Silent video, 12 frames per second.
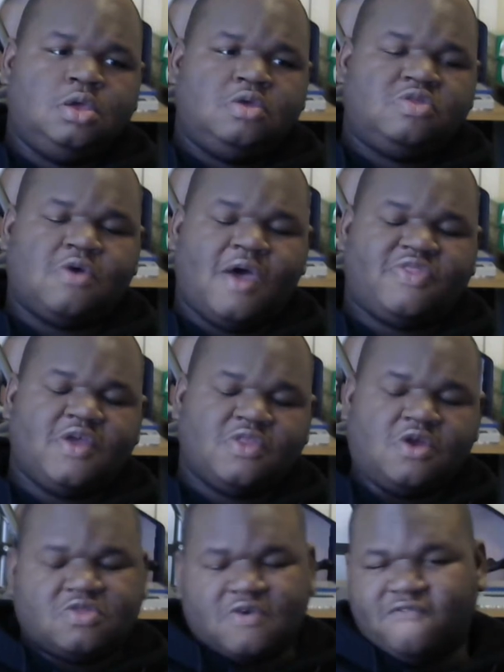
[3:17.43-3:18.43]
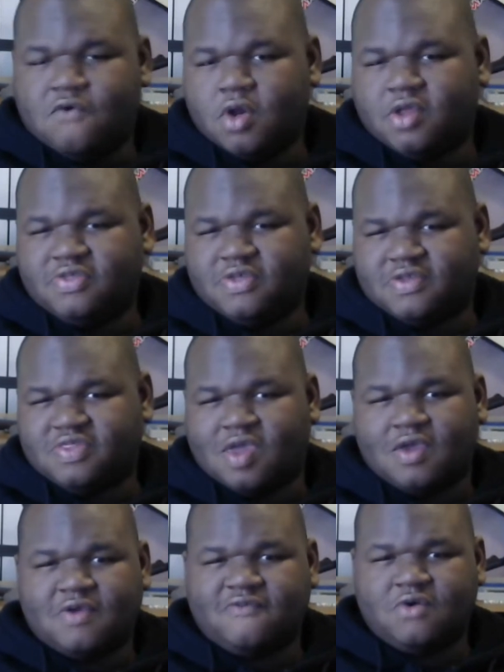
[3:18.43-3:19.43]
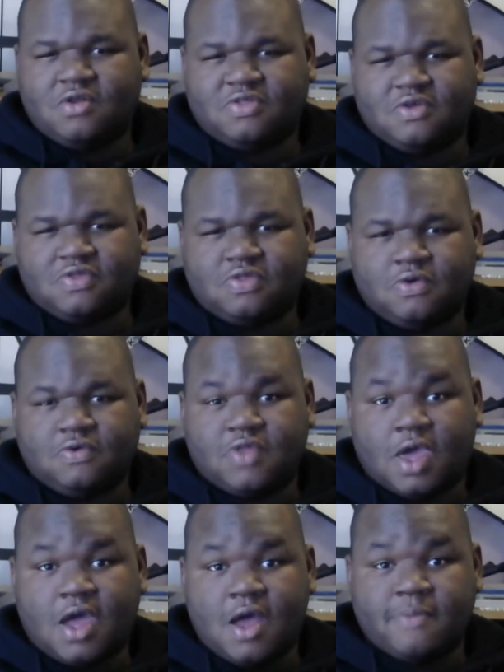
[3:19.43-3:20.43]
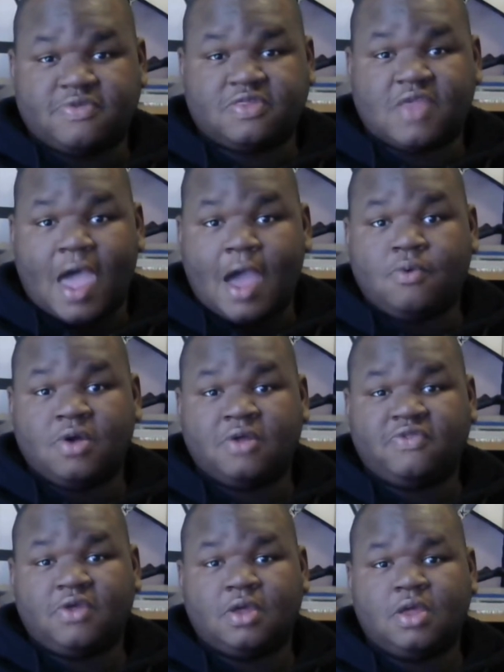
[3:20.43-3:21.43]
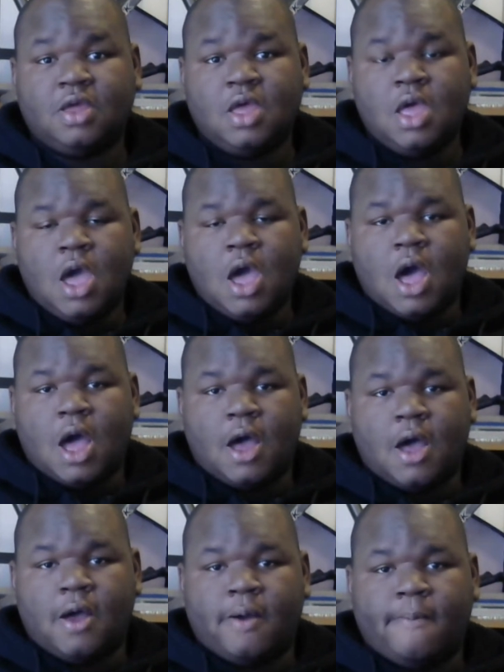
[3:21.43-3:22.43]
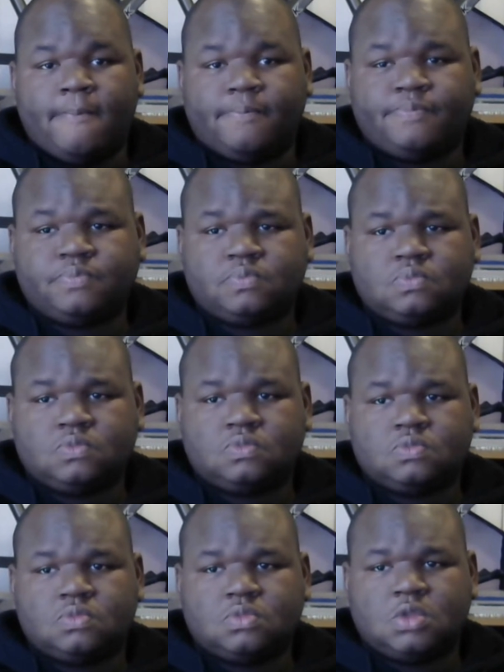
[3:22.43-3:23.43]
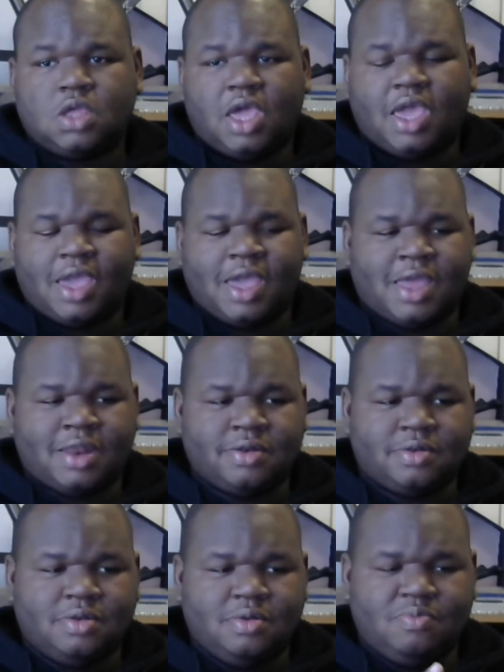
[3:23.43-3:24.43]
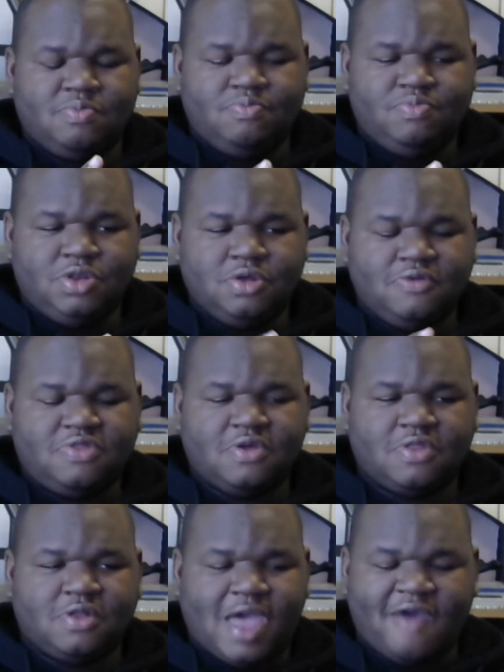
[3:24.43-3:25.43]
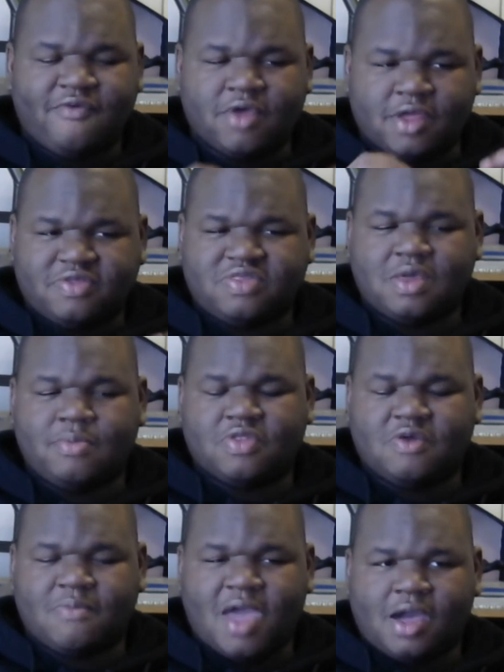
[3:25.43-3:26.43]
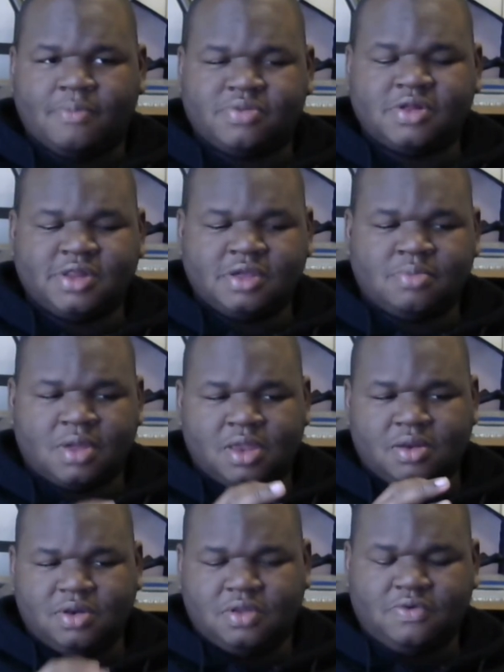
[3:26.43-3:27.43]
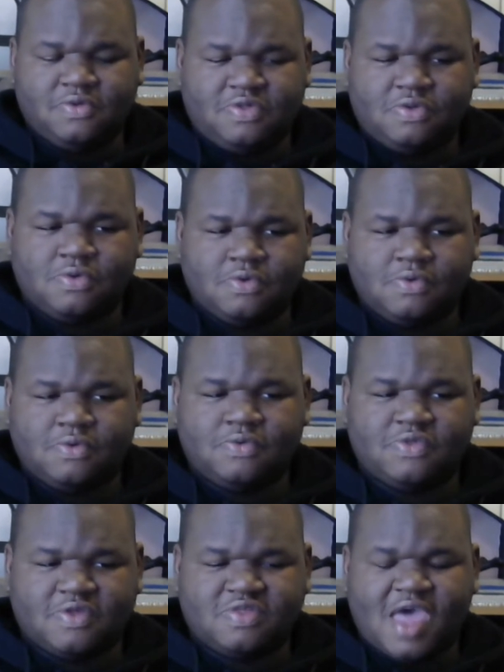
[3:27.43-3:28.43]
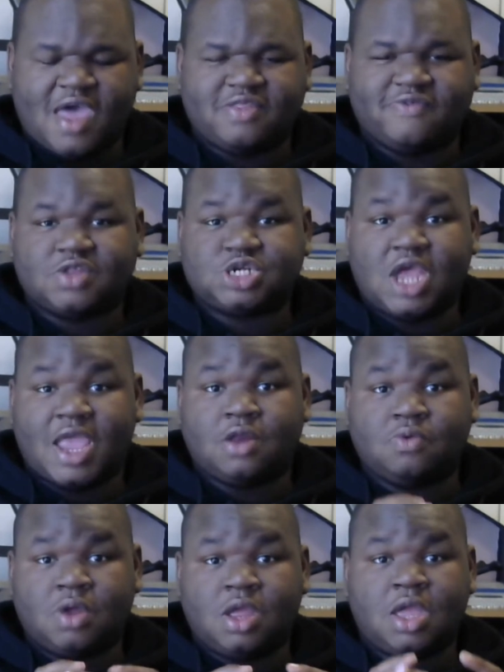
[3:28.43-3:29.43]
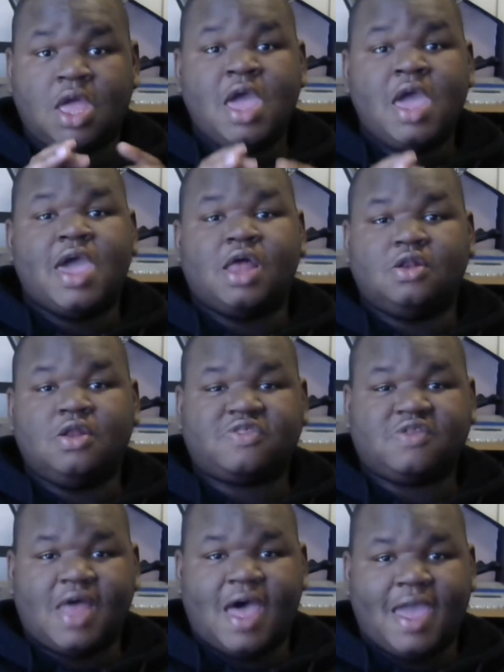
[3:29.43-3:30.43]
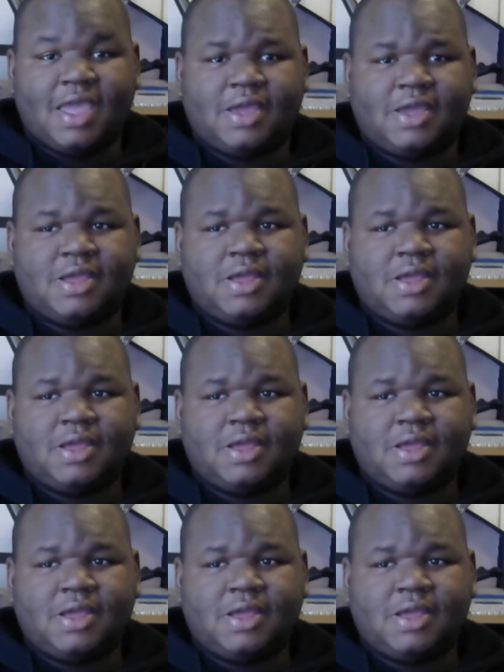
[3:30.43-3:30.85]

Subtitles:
So I think there's a 46 tooth that comes stock with it. Um, and due to I haven't assembled the bike completely, but due to the size of the chain ring, it looks like